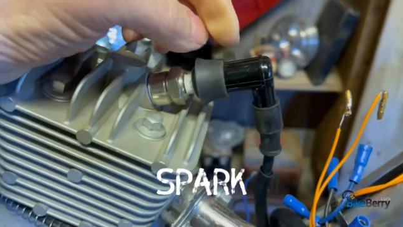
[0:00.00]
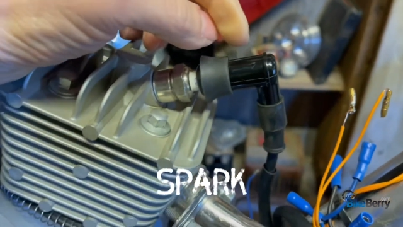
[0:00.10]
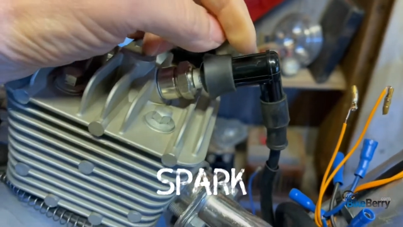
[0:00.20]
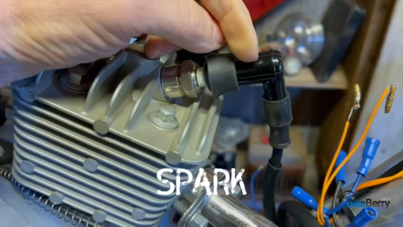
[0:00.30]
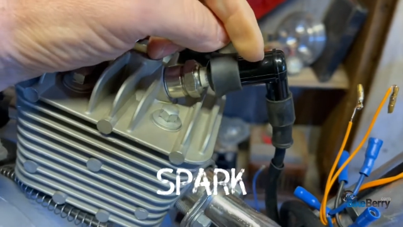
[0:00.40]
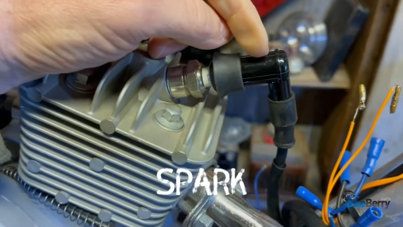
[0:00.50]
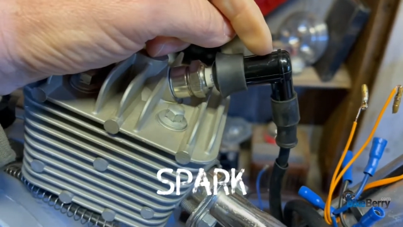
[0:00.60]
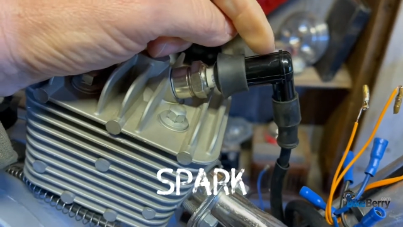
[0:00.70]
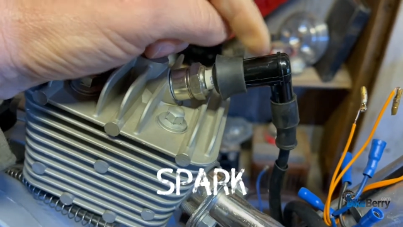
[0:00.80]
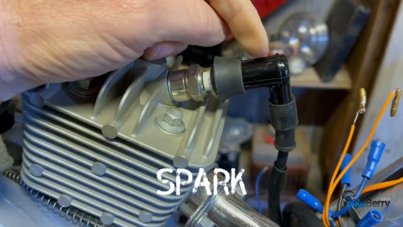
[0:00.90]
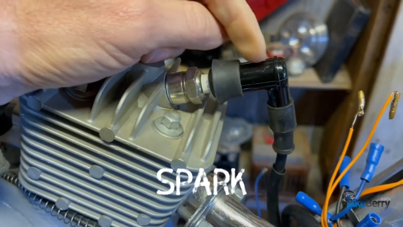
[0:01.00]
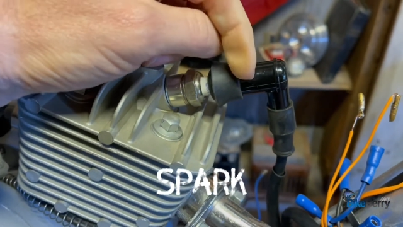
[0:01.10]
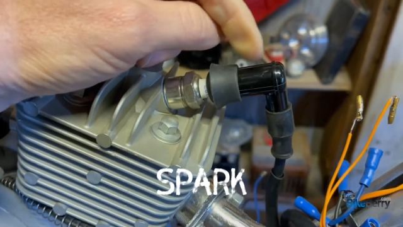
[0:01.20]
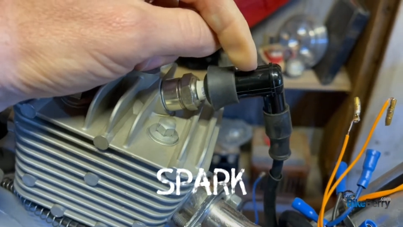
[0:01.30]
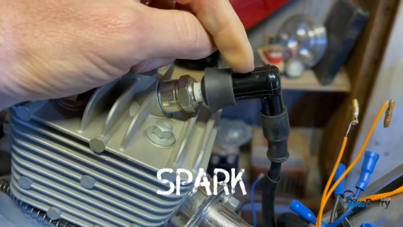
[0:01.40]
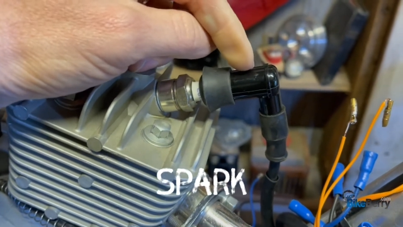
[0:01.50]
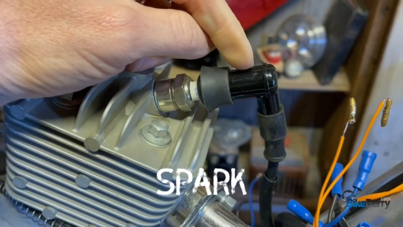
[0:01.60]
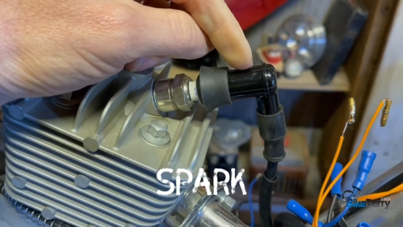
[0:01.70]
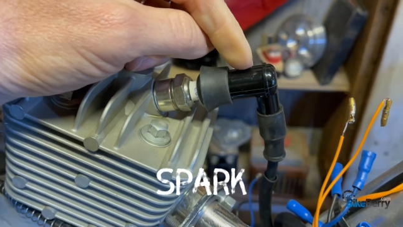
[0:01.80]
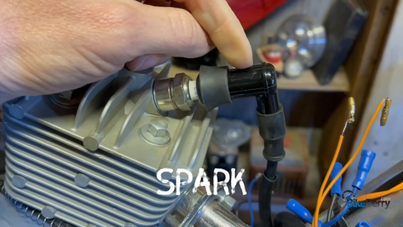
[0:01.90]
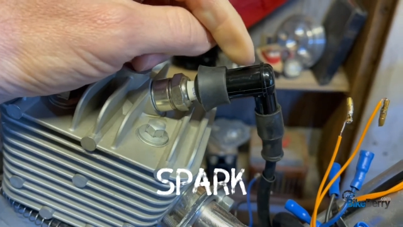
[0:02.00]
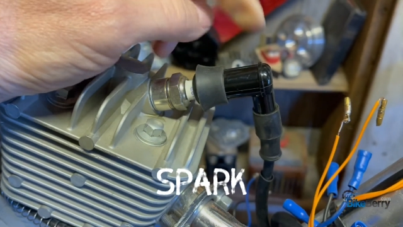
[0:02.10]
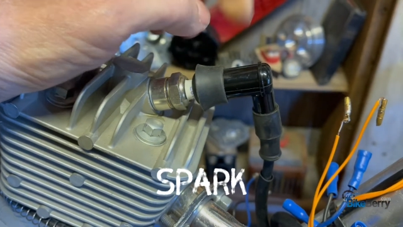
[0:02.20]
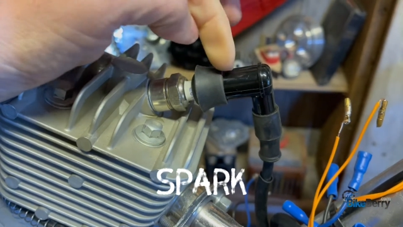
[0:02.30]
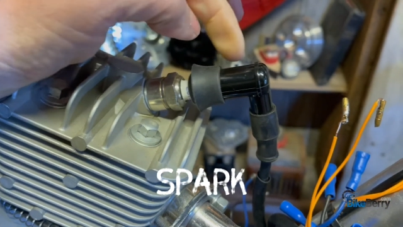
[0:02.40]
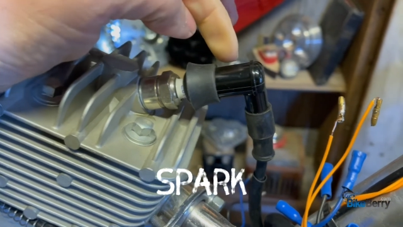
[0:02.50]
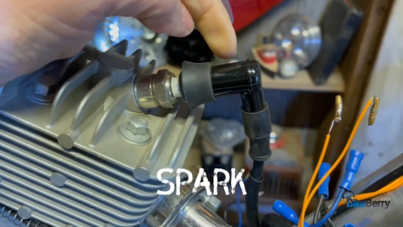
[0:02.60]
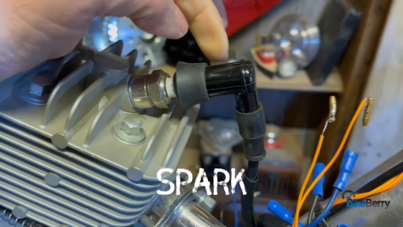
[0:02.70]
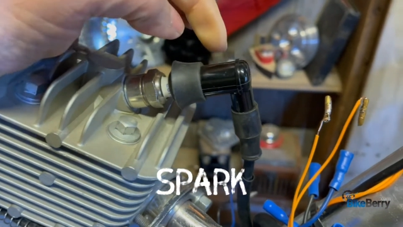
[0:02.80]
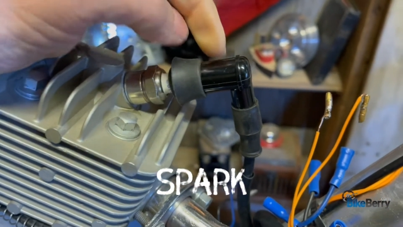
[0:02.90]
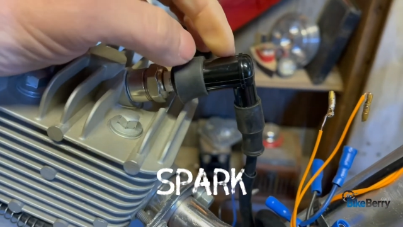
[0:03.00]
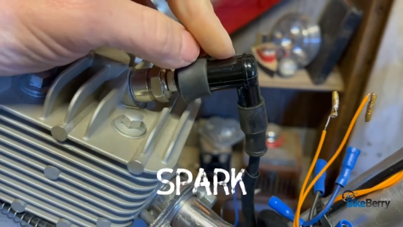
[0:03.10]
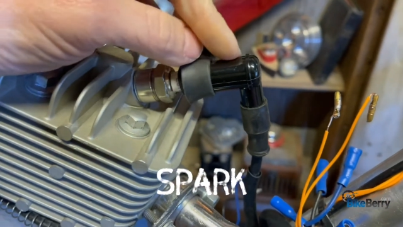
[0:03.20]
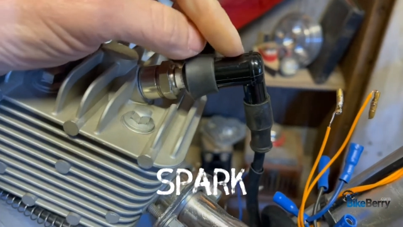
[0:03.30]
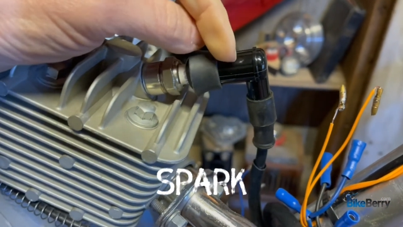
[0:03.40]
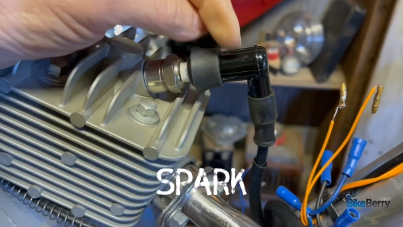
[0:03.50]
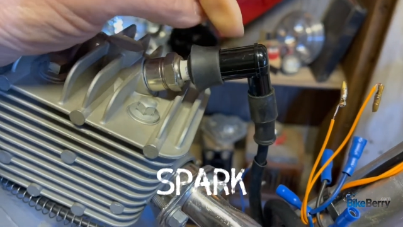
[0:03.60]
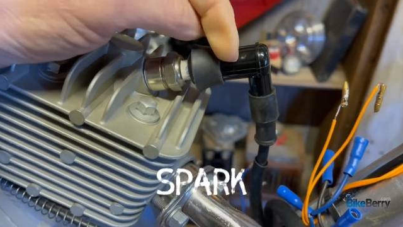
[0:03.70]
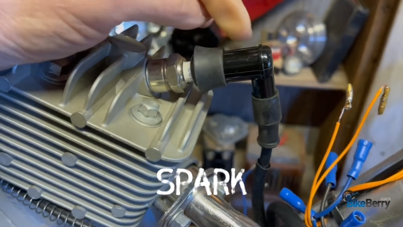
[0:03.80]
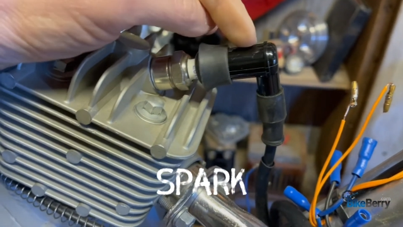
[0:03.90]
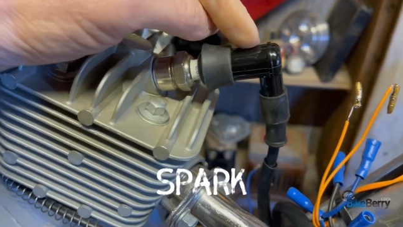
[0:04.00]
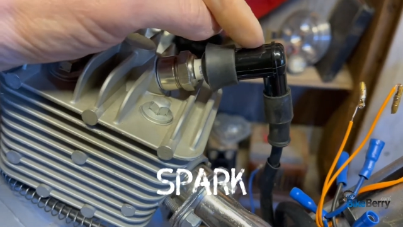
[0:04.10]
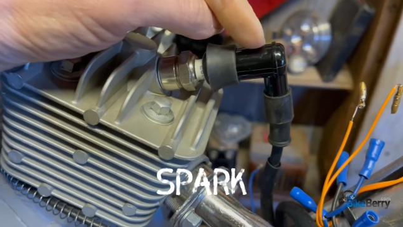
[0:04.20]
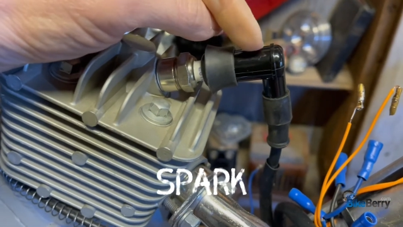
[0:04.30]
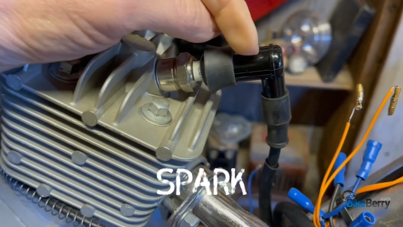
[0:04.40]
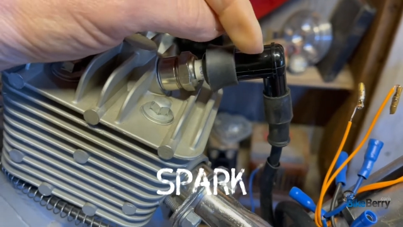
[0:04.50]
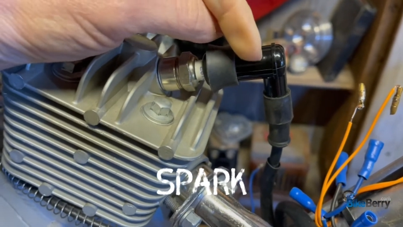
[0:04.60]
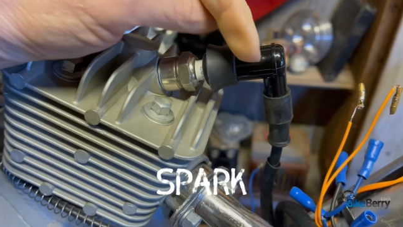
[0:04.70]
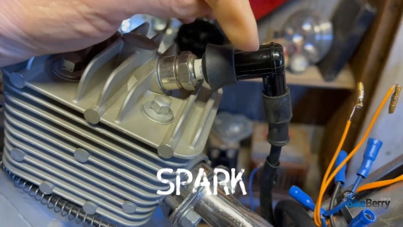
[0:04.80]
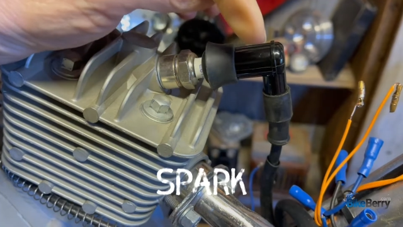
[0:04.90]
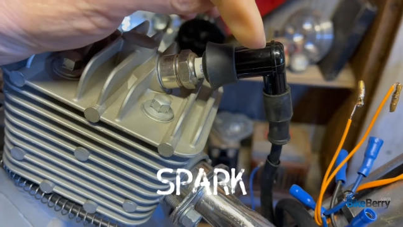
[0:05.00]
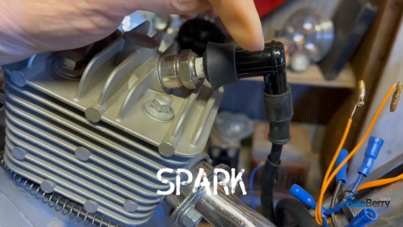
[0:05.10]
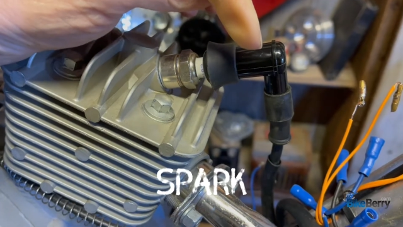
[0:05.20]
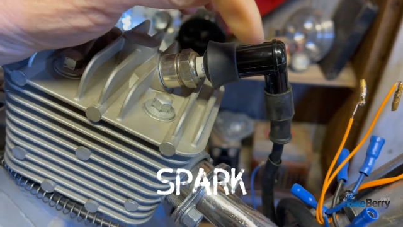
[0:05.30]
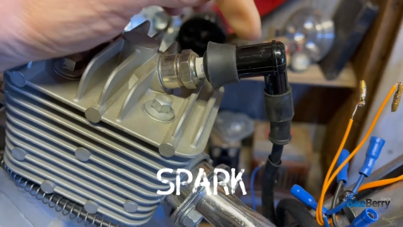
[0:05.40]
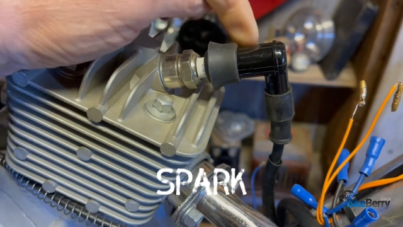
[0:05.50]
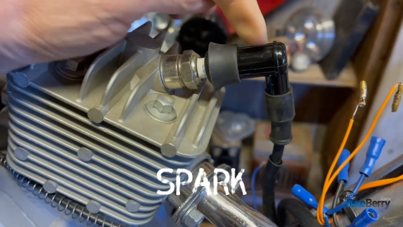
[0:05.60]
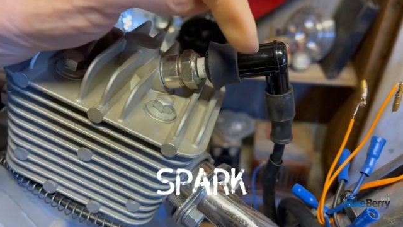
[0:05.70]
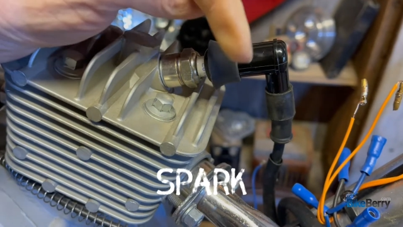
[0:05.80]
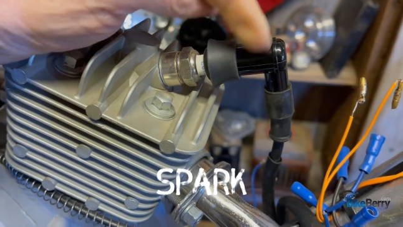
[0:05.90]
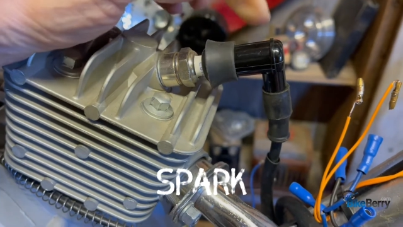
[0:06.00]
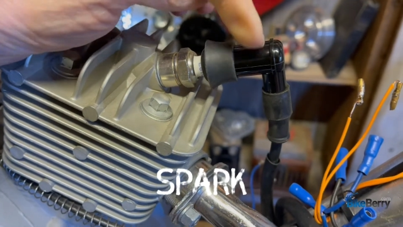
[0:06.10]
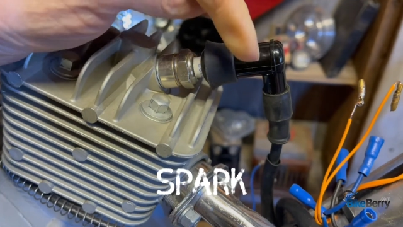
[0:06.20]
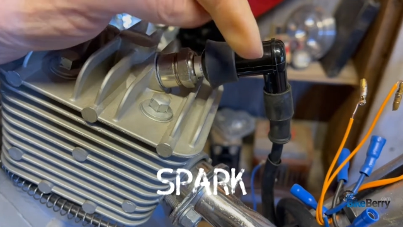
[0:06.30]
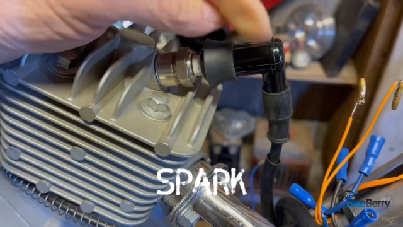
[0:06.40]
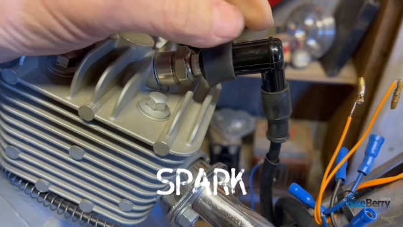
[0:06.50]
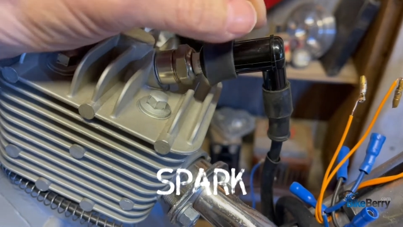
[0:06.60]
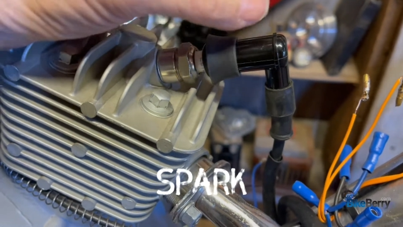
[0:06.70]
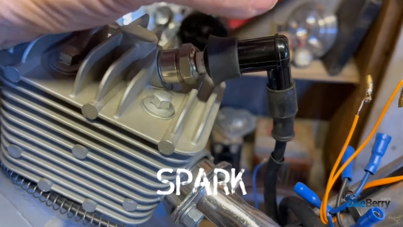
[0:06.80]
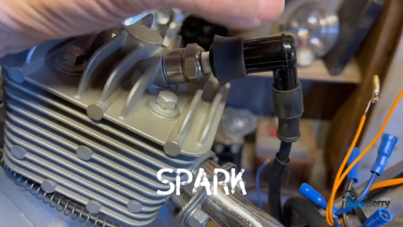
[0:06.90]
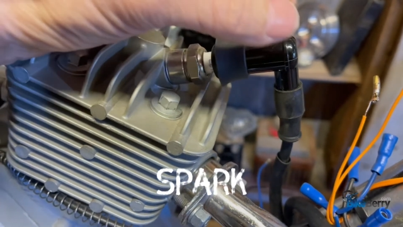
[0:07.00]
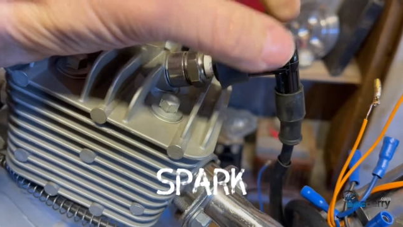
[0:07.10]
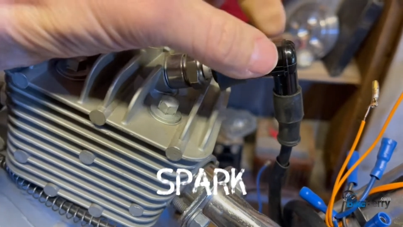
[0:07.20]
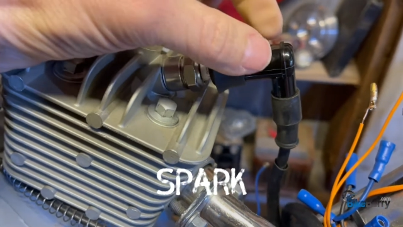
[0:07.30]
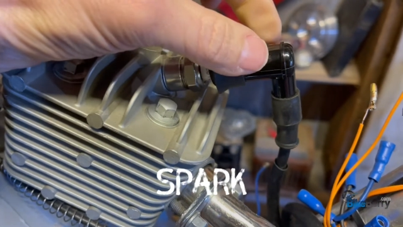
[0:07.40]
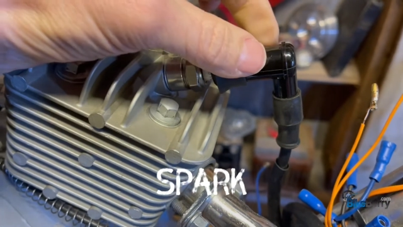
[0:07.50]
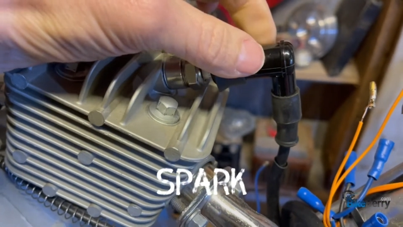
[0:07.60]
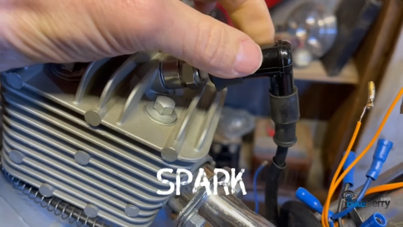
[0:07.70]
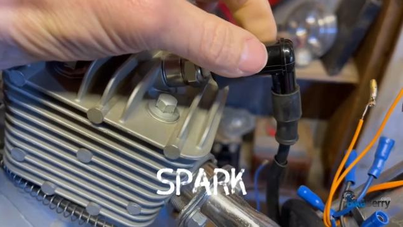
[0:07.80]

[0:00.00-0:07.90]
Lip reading: [unreadable: no face in view]